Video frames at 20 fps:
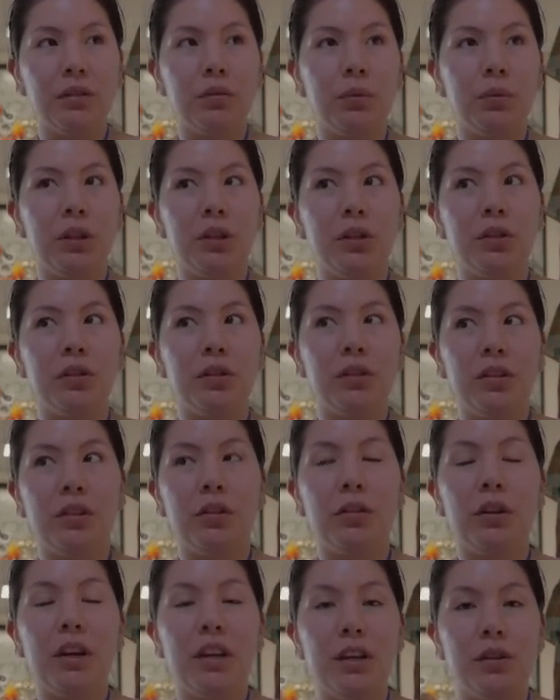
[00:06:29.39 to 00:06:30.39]
which
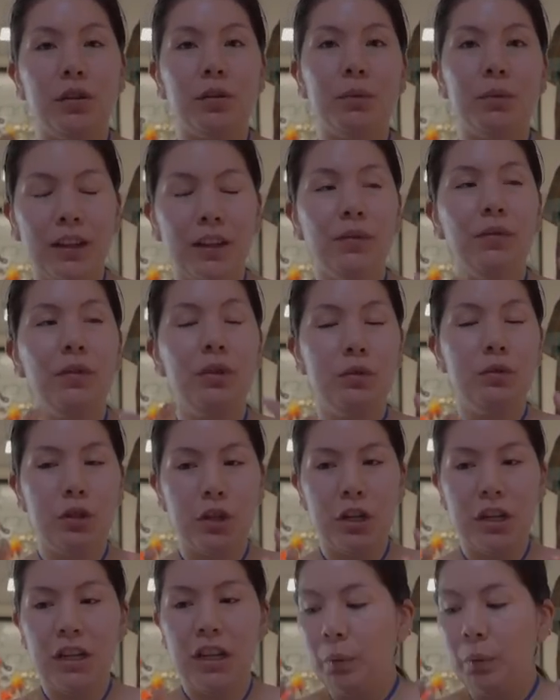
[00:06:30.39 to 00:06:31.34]
created so much confusion.